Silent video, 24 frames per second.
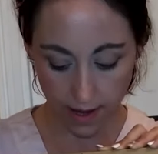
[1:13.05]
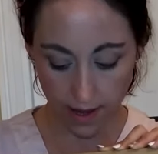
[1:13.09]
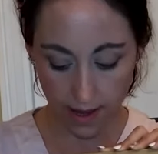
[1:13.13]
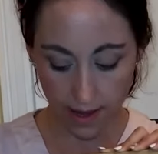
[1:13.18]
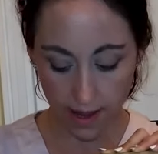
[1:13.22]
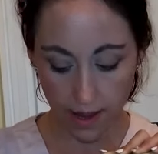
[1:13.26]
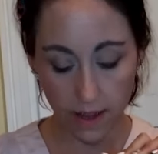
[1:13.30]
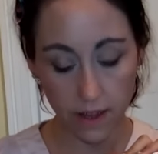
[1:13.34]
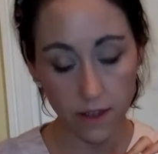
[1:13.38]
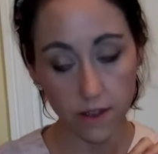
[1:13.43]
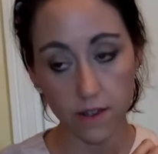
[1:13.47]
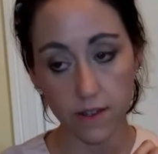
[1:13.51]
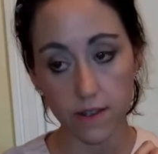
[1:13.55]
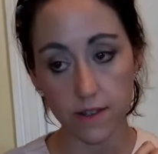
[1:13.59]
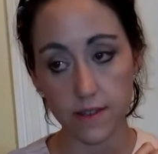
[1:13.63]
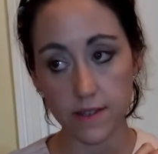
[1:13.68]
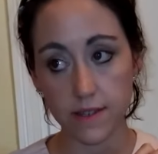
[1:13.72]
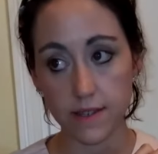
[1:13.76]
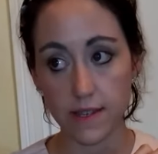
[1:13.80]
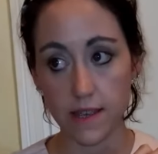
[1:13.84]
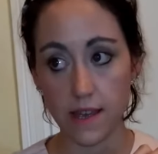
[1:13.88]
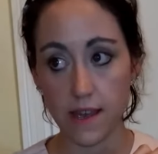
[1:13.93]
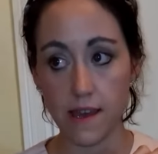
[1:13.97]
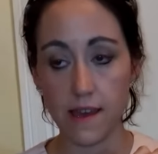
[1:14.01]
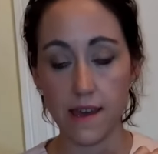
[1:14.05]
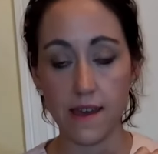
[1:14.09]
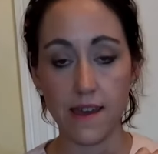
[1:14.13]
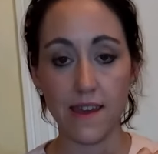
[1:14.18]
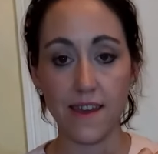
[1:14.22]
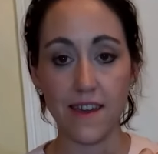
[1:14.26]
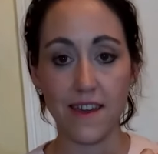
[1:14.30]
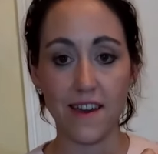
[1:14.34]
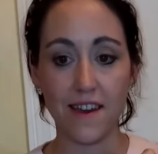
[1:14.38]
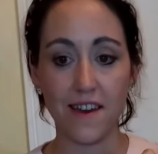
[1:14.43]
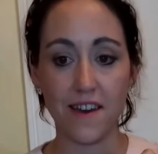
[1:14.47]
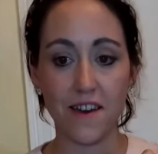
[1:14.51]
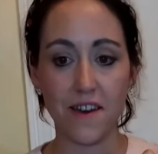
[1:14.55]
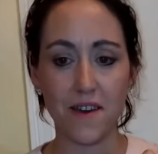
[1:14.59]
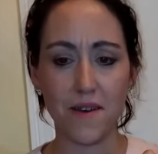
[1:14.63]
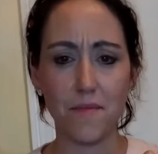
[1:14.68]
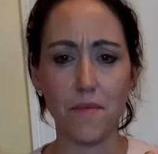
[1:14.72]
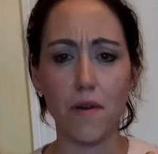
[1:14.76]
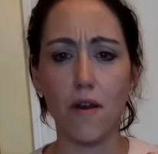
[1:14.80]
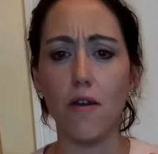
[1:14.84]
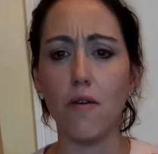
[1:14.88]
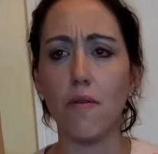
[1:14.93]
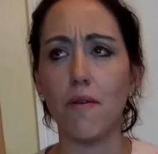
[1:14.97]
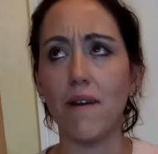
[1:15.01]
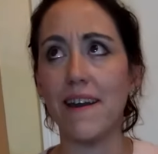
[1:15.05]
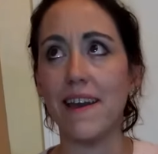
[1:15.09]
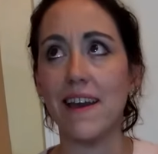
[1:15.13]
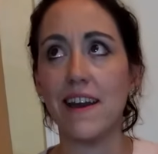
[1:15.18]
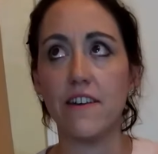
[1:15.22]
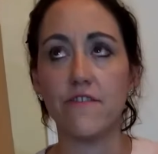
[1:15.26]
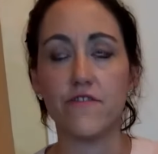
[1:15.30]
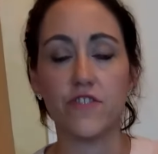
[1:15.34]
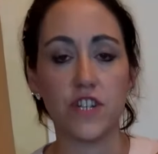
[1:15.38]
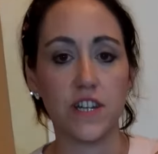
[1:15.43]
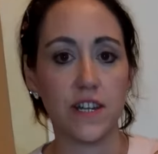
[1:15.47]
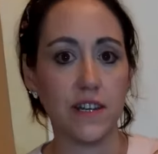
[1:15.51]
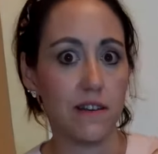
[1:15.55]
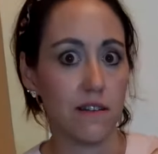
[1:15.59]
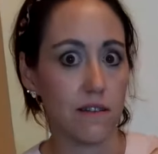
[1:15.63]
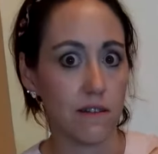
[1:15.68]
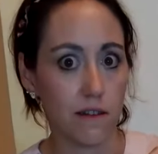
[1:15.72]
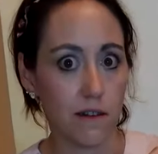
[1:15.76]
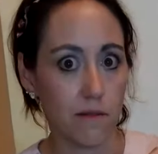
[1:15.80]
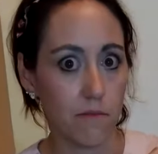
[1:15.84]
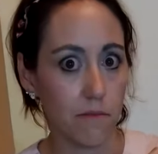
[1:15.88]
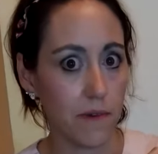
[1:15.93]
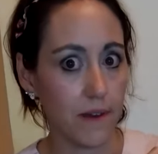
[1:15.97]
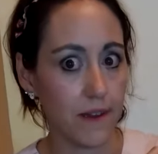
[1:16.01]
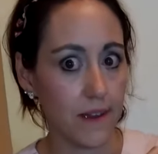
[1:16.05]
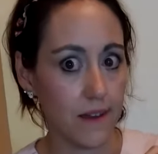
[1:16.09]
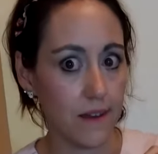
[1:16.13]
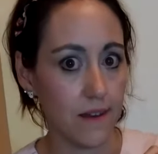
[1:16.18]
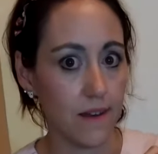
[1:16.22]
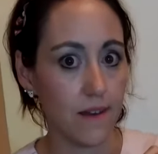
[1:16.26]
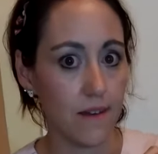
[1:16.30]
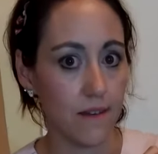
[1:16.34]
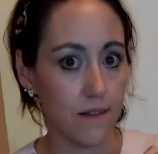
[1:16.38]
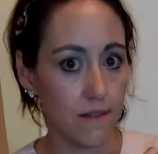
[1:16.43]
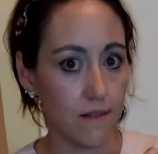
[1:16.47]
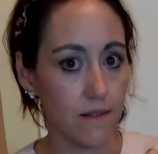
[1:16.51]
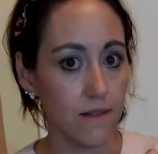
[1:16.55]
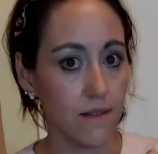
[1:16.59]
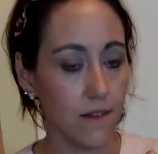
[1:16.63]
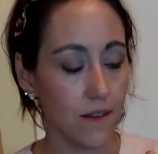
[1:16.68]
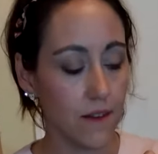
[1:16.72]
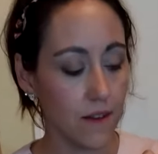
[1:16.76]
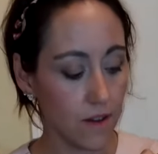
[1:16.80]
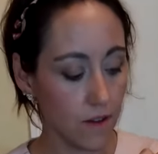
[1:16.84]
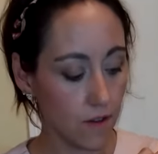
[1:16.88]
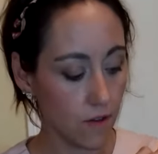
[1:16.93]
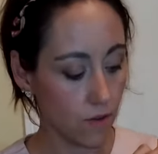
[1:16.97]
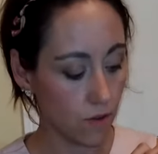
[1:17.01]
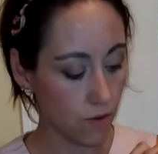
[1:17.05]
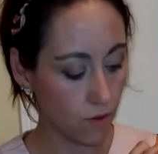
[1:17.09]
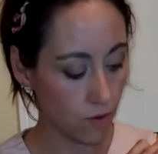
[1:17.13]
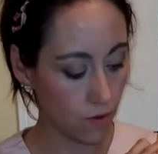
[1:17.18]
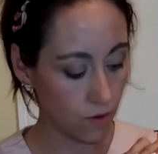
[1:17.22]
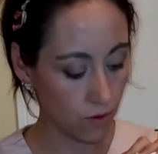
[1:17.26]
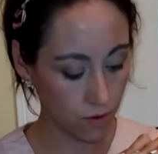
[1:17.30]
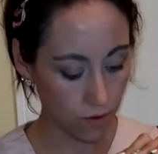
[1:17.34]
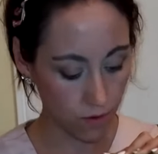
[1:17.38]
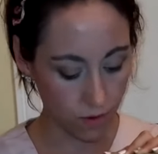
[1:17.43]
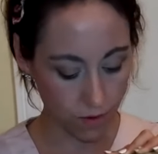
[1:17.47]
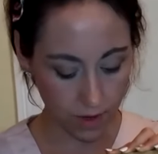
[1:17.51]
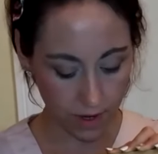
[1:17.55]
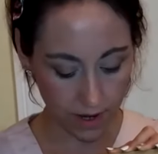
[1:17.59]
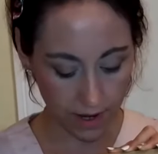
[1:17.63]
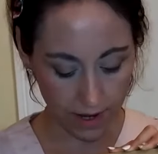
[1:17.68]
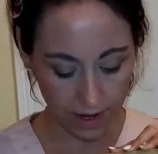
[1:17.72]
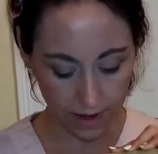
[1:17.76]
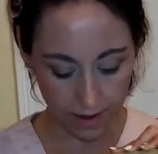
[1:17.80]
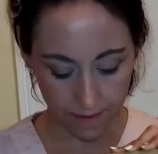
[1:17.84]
Here you can say, oh, I have Jane cut my hair, or